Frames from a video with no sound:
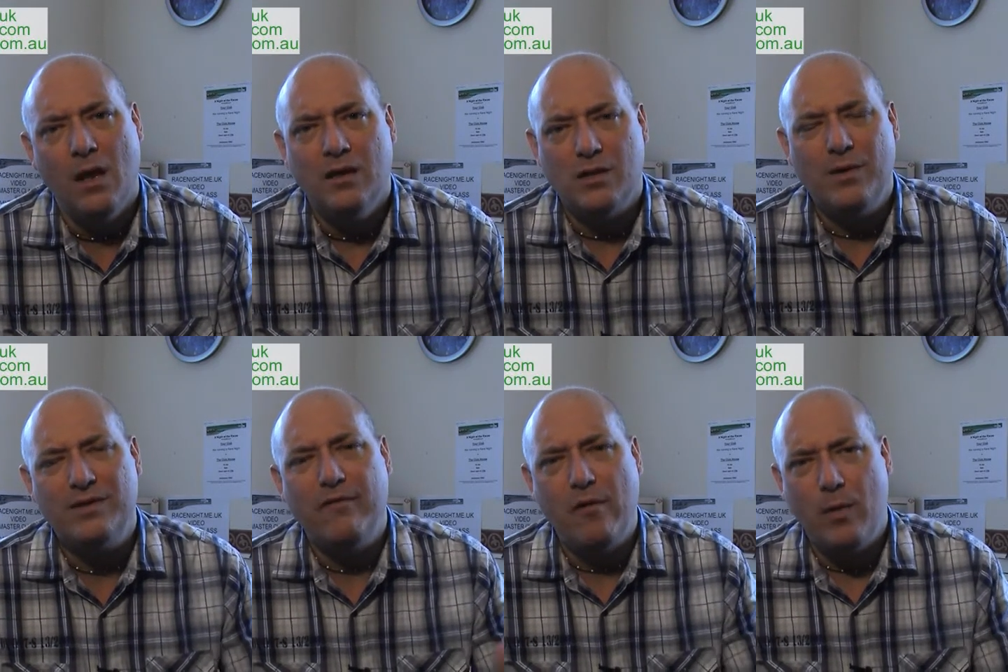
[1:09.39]
So
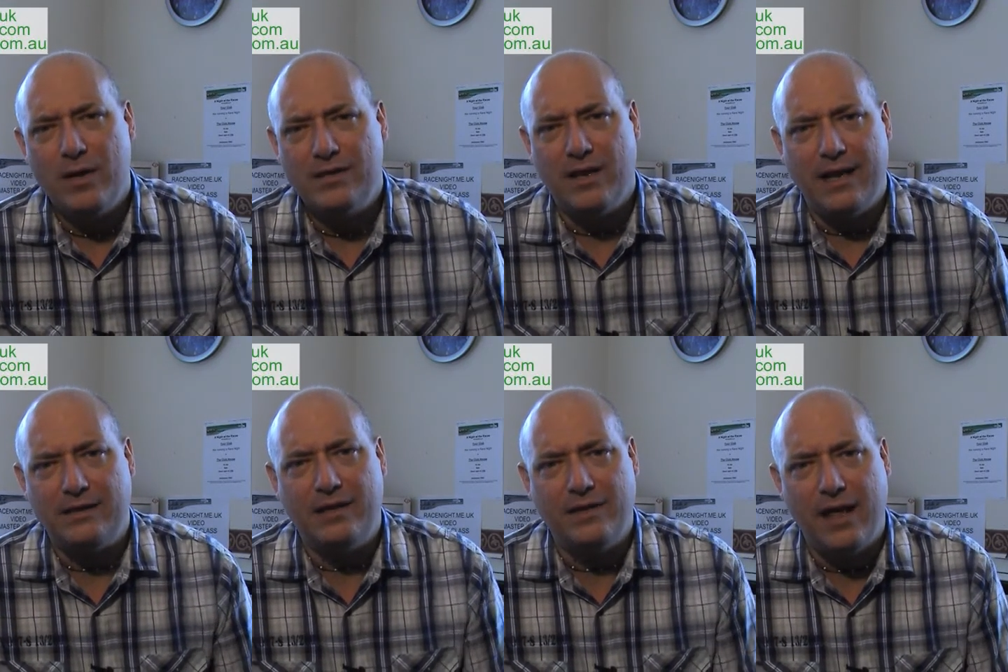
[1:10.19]
once everybody's
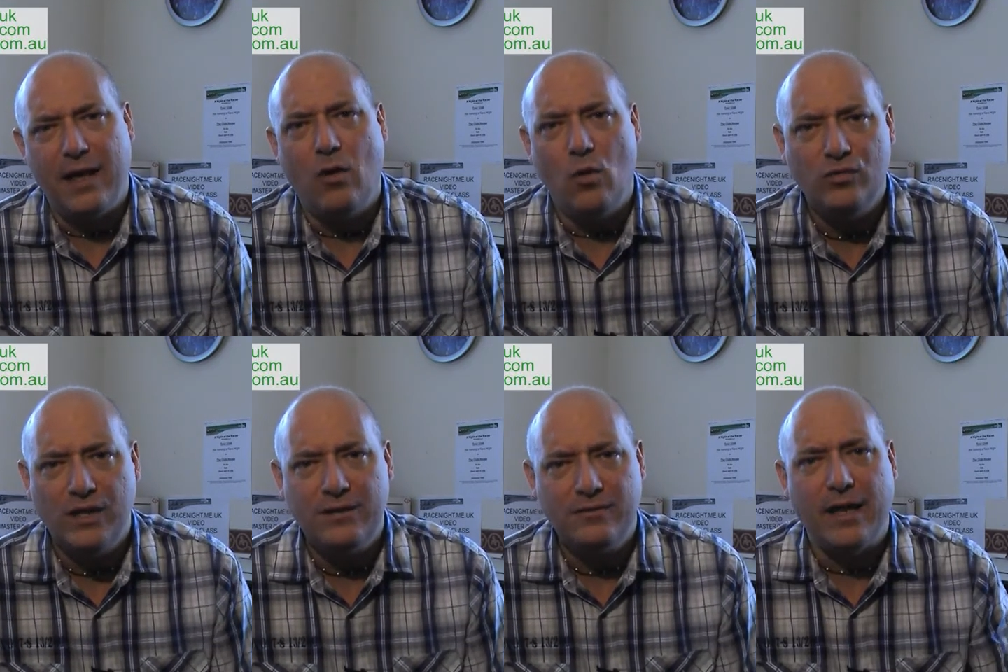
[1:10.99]
selected their
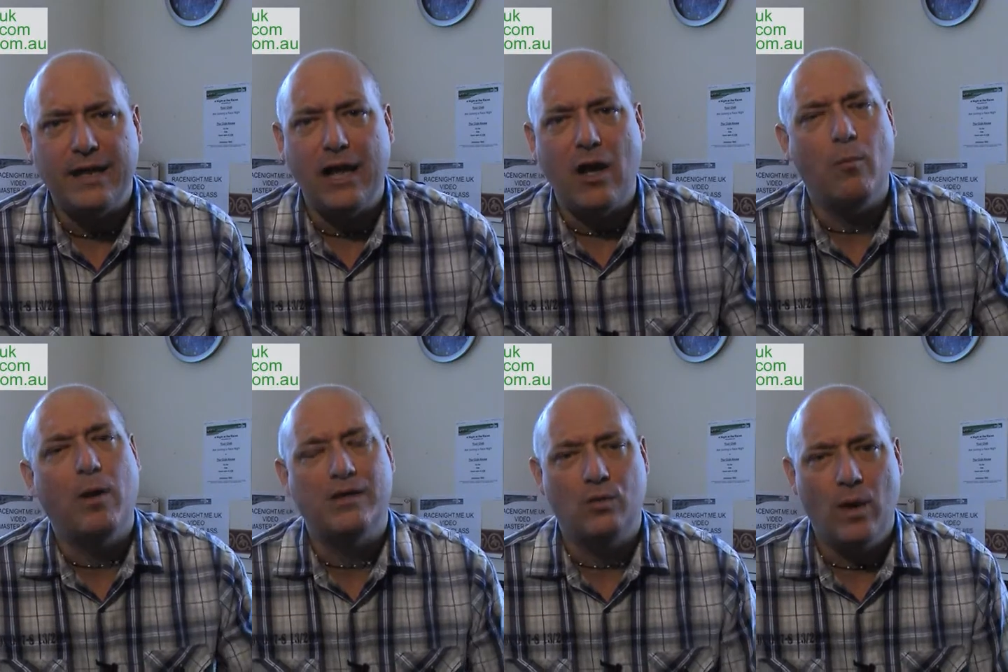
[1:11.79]
horses, they then go and
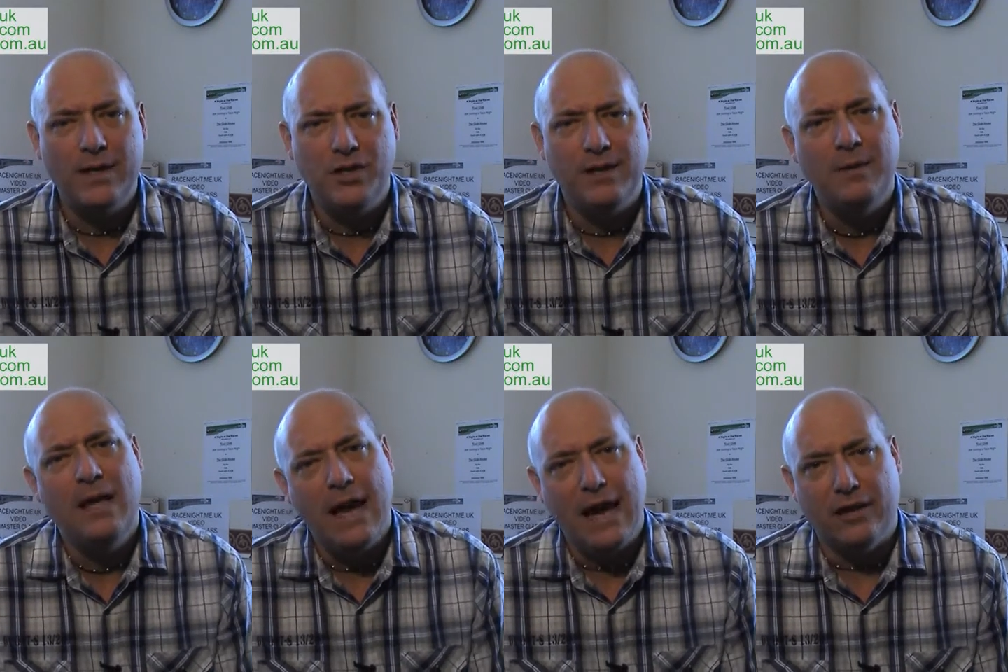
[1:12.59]
place a wager
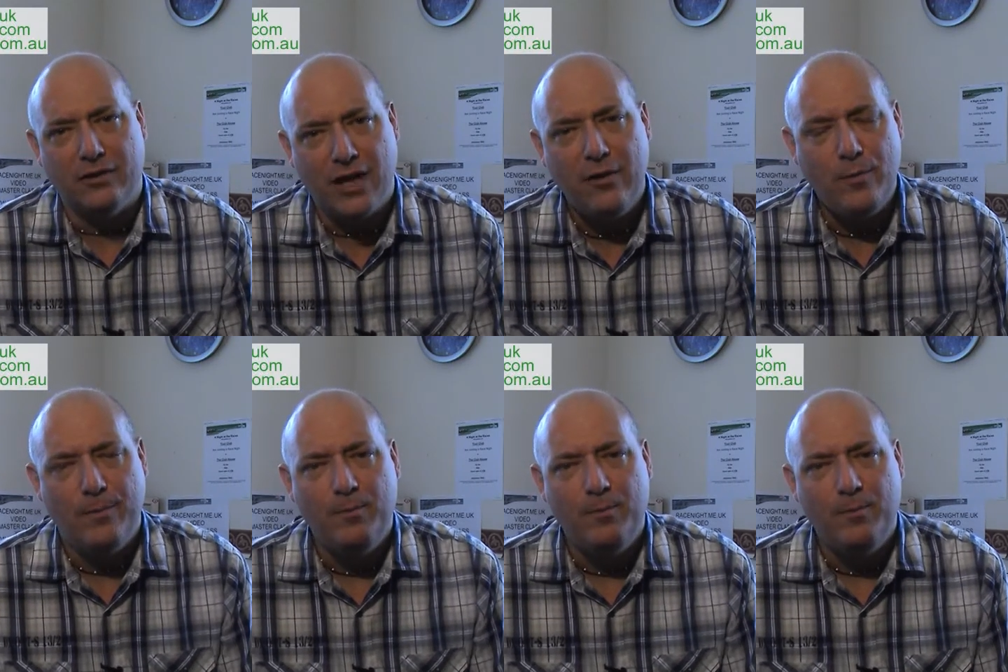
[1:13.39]
in the tote.